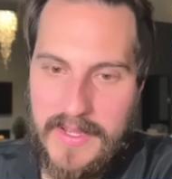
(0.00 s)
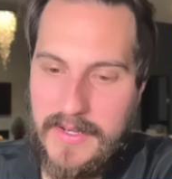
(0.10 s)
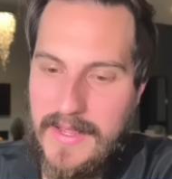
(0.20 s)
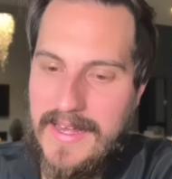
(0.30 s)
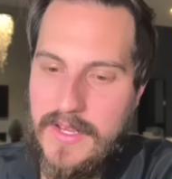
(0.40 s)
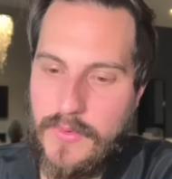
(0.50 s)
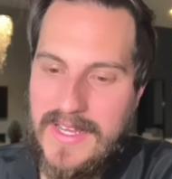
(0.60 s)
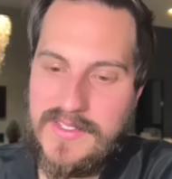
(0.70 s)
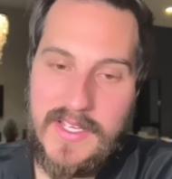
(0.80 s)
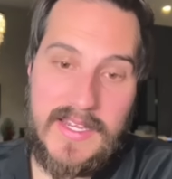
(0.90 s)
in any
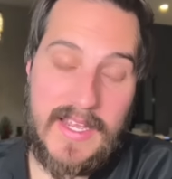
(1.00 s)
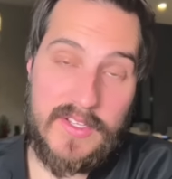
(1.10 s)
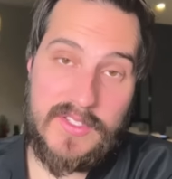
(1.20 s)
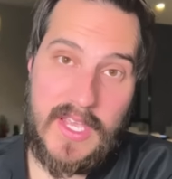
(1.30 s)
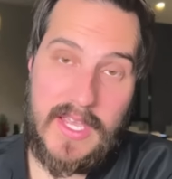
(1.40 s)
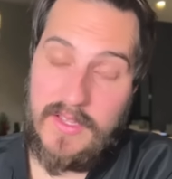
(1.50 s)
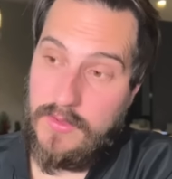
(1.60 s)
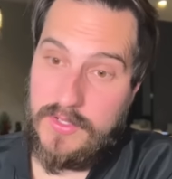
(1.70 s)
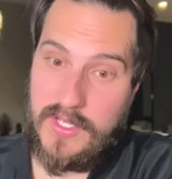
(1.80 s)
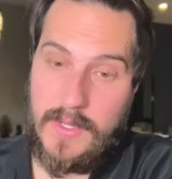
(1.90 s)
great city, I could say it
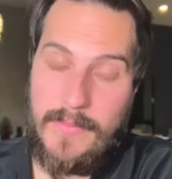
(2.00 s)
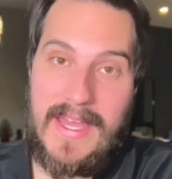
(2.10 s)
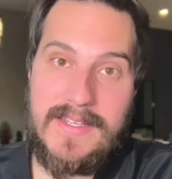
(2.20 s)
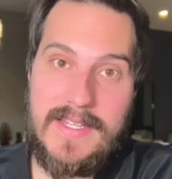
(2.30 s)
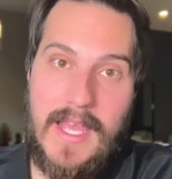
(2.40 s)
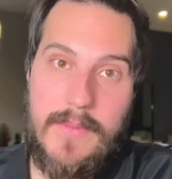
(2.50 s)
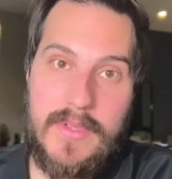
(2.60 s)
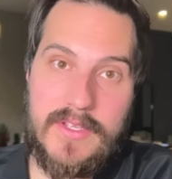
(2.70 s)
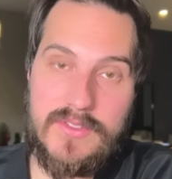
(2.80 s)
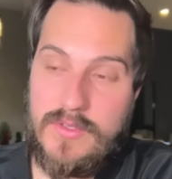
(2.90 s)
looks like a bad time
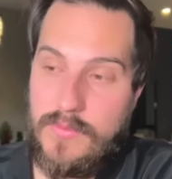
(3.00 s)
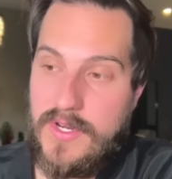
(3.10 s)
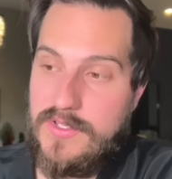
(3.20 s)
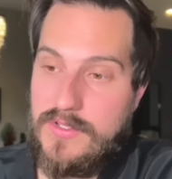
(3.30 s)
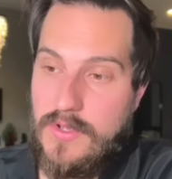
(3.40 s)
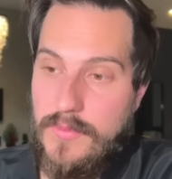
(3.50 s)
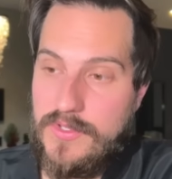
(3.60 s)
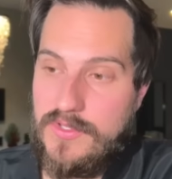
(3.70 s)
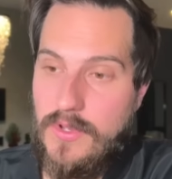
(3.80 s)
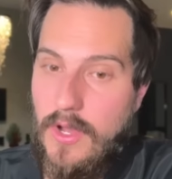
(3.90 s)
because the price is
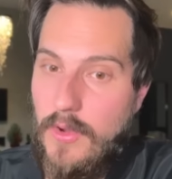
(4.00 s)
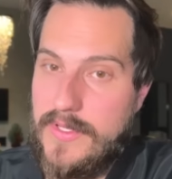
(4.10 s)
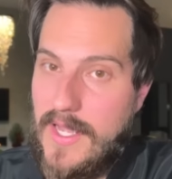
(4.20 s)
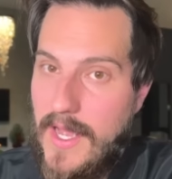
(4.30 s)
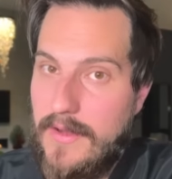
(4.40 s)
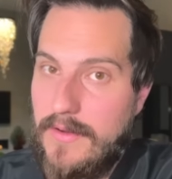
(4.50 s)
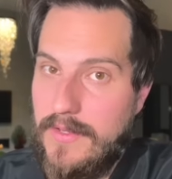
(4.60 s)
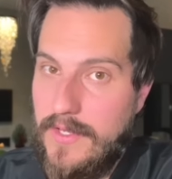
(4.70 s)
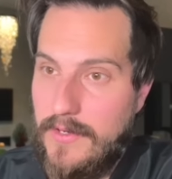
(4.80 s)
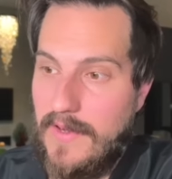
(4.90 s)
almost always higher
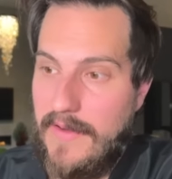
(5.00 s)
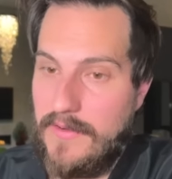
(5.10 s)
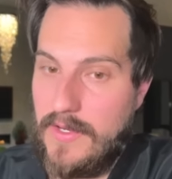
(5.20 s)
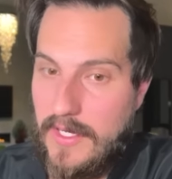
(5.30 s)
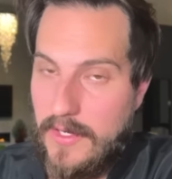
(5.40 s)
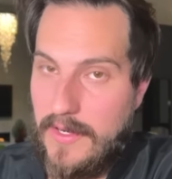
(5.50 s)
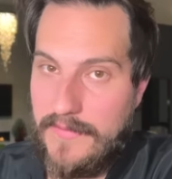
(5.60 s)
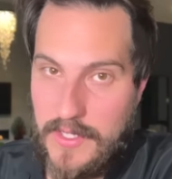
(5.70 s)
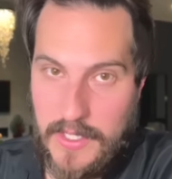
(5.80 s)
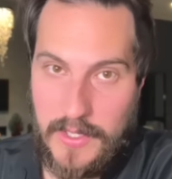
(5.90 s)
year after year
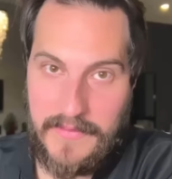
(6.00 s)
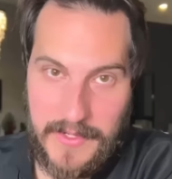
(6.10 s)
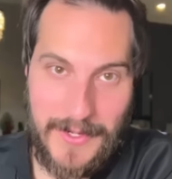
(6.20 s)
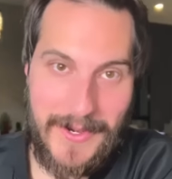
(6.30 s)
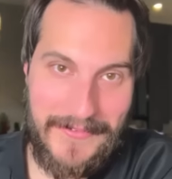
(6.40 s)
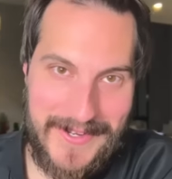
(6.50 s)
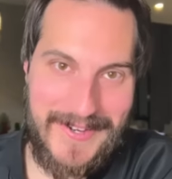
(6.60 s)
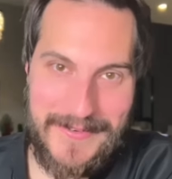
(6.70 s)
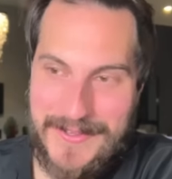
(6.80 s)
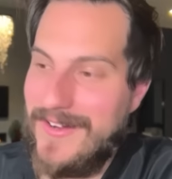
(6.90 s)
after year year after
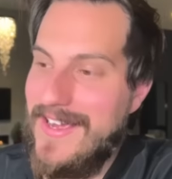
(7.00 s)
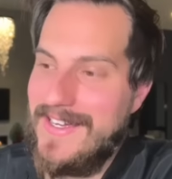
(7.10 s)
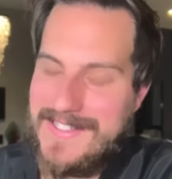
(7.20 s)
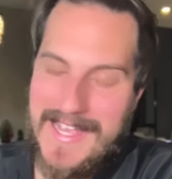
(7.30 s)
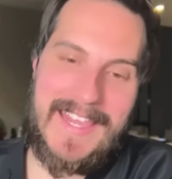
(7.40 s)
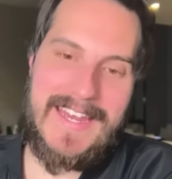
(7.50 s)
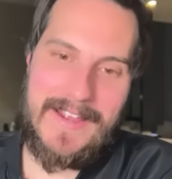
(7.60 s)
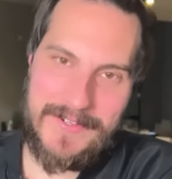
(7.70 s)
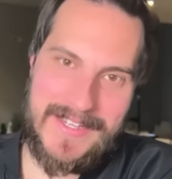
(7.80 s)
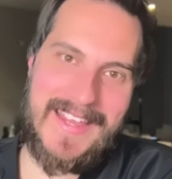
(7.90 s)
year after year, decade
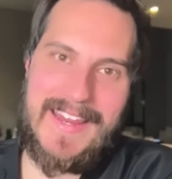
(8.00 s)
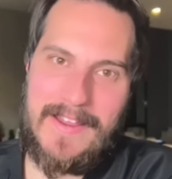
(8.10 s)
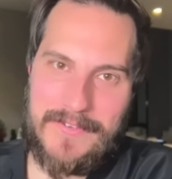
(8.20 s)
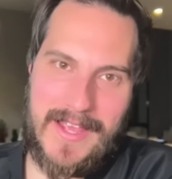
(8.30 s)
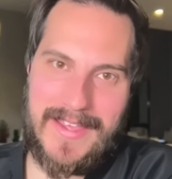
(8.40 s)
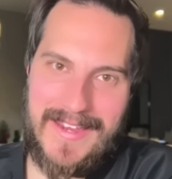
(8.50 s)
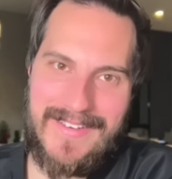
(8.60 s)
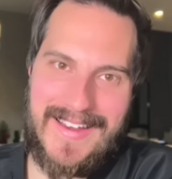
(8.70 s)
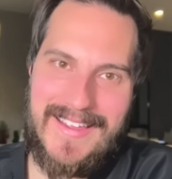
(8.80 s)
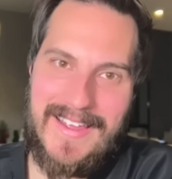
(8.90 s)
after decade after decade,
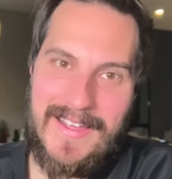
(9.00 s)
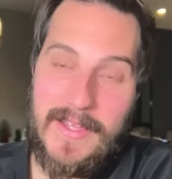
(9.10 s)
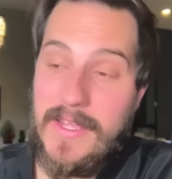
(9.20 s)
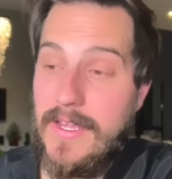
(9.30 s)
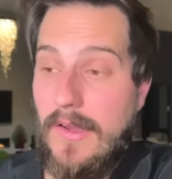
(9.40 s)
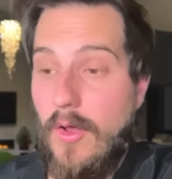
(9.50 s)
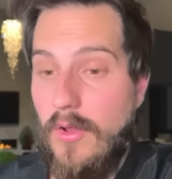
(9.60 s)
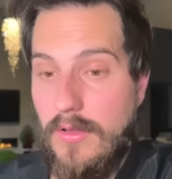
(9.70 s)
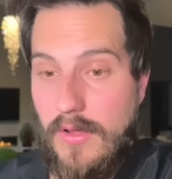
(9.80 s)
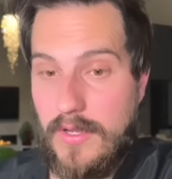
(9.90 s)
right? And
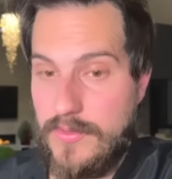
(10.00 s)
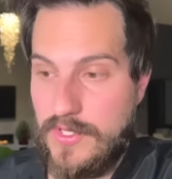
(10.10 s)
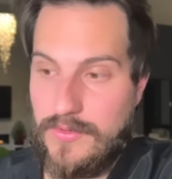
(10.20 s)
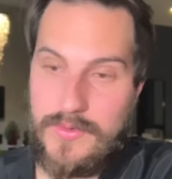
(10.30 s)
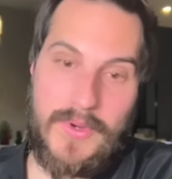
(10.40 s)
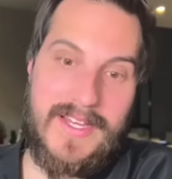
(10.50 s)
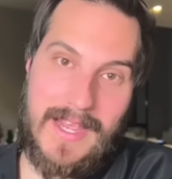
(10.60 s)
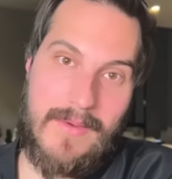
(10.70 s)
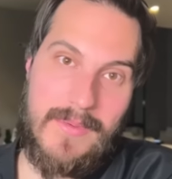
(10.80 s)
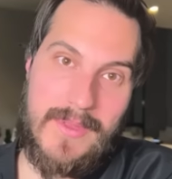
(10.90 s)
all along, it was a great
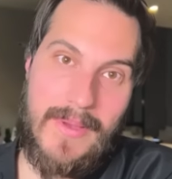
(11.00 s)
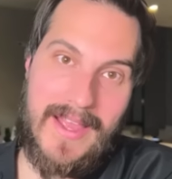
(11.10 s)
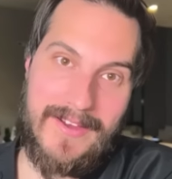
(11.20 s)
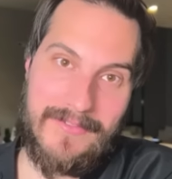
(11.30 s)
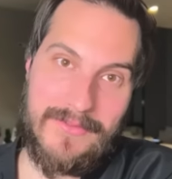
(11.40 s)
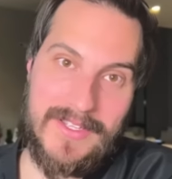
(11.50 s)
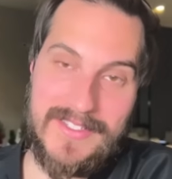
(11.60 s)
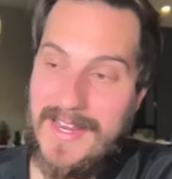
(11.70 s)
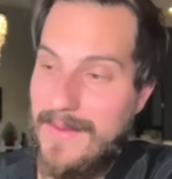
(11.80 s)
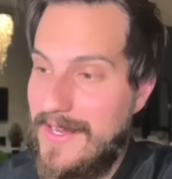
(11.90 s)
time to be a buyer of real
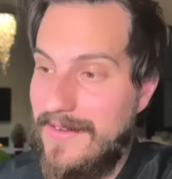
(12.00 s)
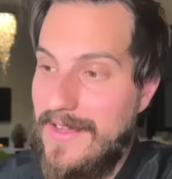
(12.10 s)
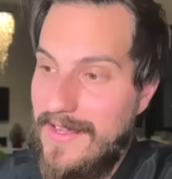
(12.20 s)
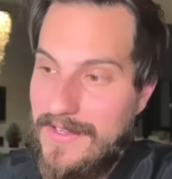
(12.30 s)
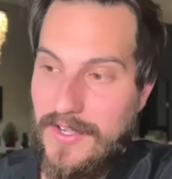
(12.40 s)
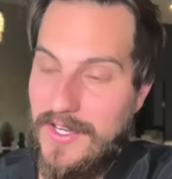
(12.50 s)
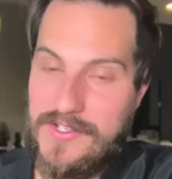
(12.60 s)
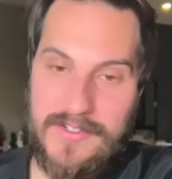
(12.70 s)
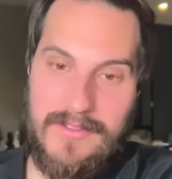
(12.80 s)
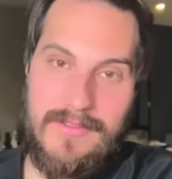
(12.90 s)
estate. I mean,
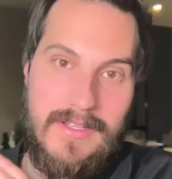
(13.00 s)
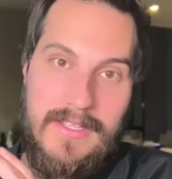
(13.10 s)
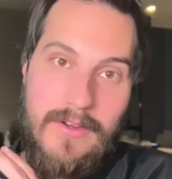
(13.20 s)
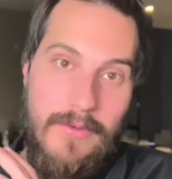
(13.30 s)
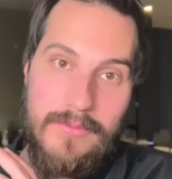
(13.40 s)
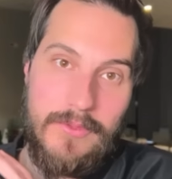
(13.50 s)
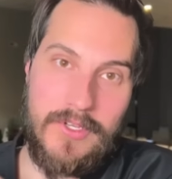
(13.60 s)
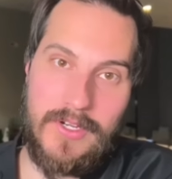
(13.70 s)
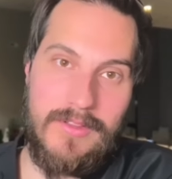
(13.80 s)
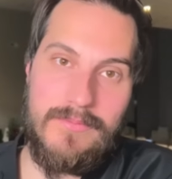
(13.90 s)
gosh, you know,
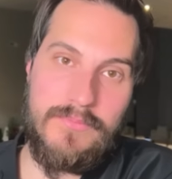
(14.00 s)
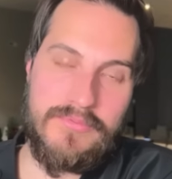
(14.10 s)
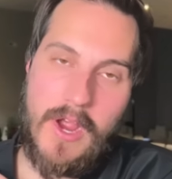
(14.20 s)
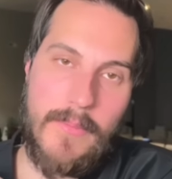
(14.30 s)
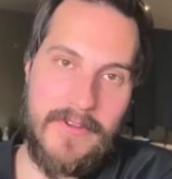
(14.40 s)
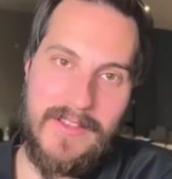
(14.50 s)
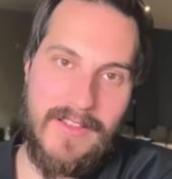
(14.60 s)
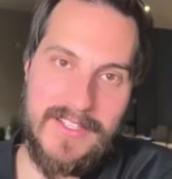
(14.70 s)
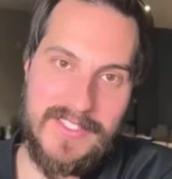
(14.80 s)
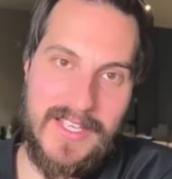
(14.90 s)
look at a property in
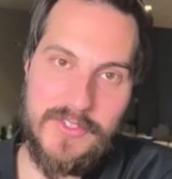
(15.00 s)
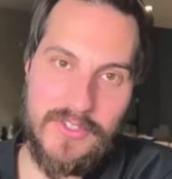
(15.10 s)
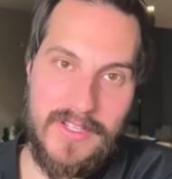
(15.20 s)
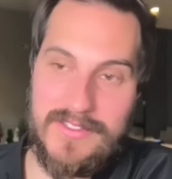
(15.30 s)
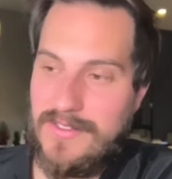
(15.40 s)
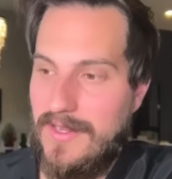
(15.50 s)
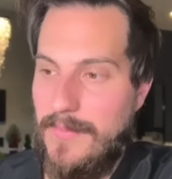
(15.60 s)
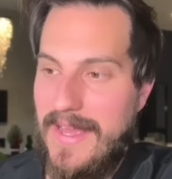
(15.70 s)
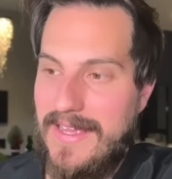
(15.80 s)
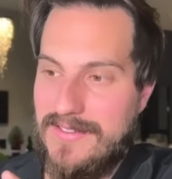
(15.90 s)
Los Angeles in the
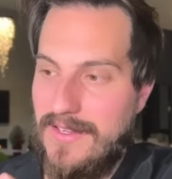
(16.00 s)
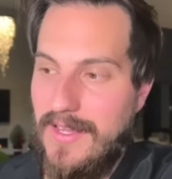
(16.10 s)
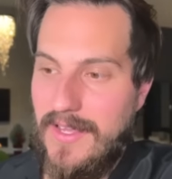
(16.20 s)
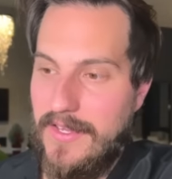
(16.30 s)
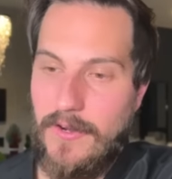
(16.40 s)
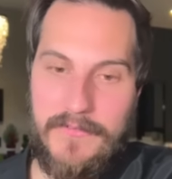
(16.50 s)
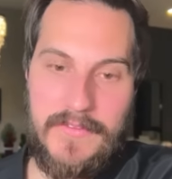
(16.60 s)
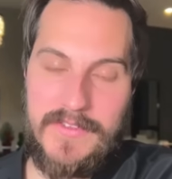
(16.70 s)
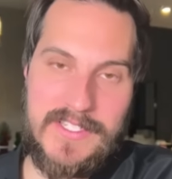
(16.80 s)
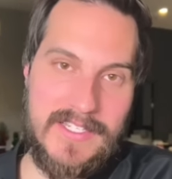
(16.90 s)
past, you know,
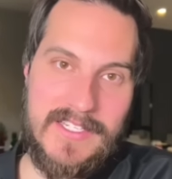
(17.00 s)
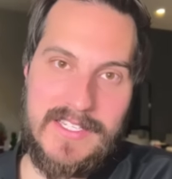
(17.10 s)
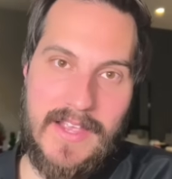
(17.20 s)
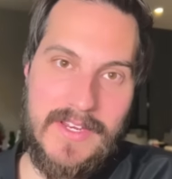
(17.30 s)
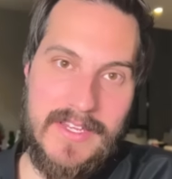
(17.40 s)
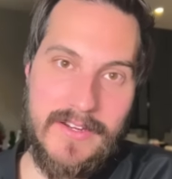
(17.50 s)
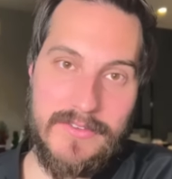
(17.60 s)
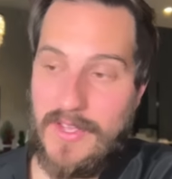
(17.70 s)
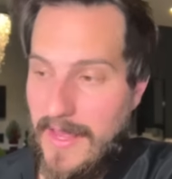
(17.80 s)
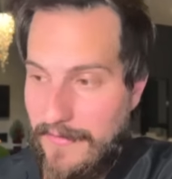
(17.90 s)
50, 60, 70
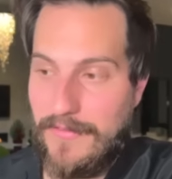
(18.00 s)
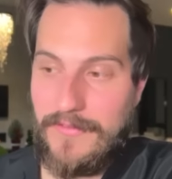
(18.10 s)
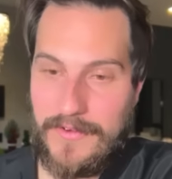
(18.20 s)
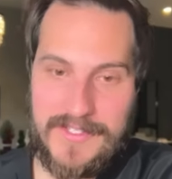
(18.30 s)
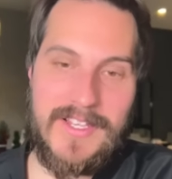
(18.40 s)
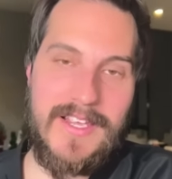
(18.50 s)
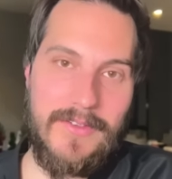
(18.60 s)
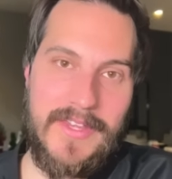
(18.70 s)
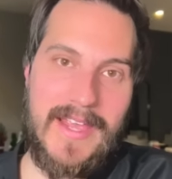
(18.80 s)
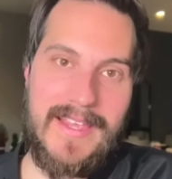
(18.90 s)
years, every
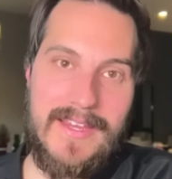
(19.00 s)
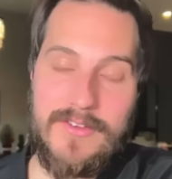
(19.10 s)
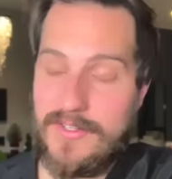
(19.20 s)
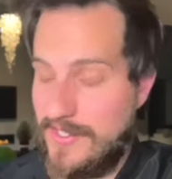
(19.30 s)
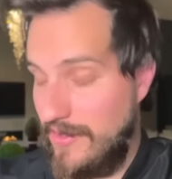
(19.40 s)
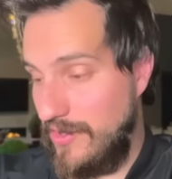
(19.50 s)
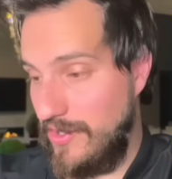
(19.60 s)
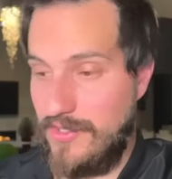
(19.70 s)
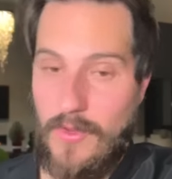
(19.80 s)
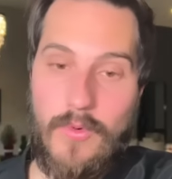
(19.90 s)
single decade, because
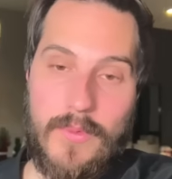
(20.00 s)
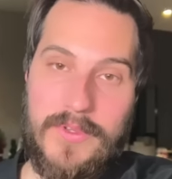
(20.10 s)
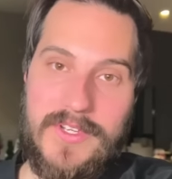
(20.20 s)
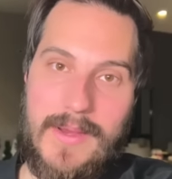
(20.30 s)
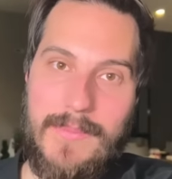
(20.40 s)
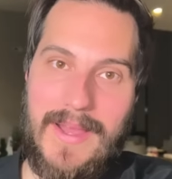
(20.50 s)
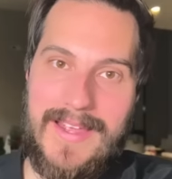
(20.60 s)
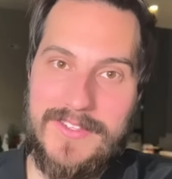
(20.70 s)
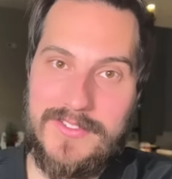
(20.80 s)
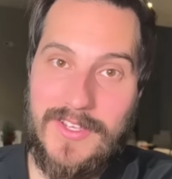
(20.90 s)
this is a horrible time to buy.
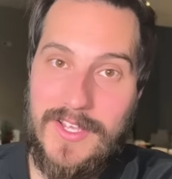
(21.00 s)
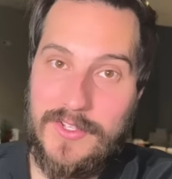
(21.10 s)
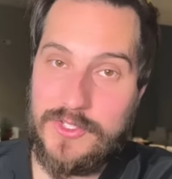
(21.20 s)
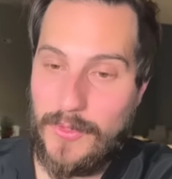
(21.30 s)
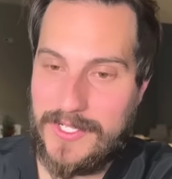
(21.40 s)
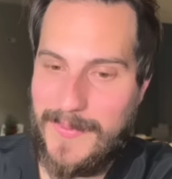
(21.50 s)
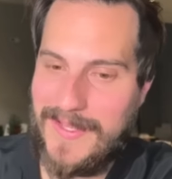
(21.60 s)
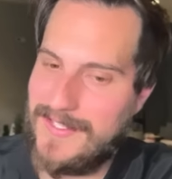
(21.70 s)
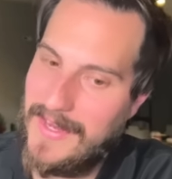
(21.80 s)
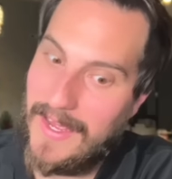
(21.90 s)
It's so
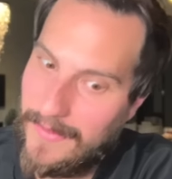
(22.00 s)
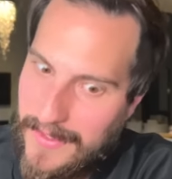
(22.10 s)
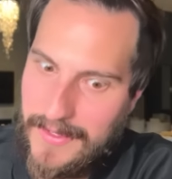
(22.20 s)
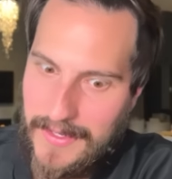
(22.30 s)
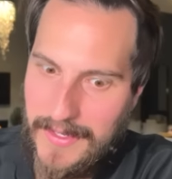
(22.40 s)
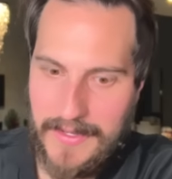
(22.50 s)
expensive now. And